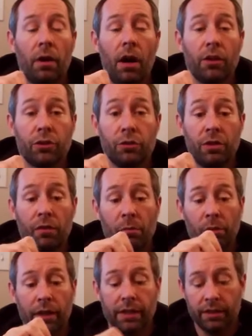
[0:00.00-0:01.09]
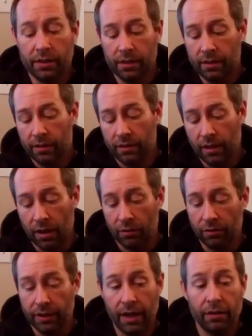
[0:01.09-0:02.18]
on two different places, not
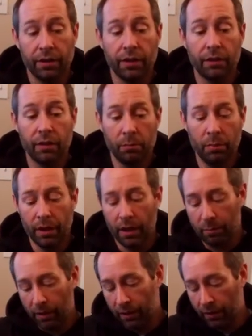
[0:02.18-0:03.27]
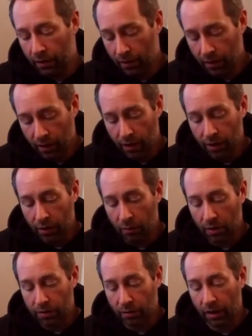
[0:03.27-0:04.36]
only down here, but up here. You
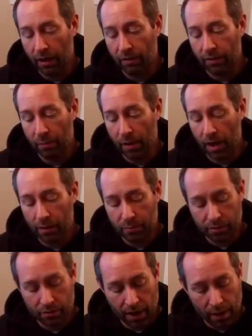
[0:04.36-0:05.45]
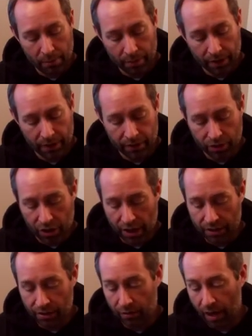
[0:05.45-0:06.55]
also have the bottom strap and then the
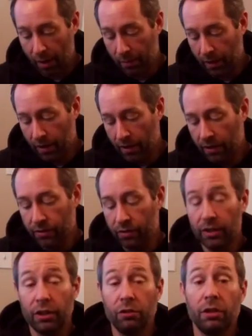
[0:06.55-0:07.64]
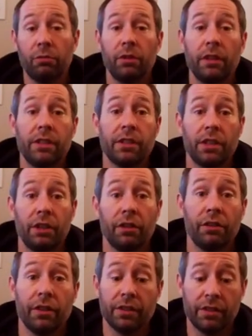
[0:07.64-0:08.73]
chest strap so that you can really secure
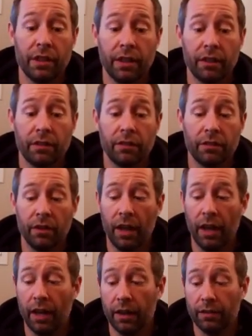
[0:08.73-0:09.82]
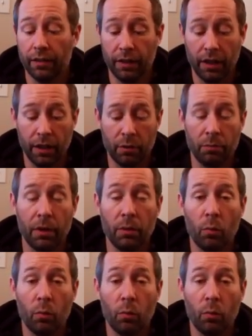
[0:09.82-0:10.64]
this thing and it can be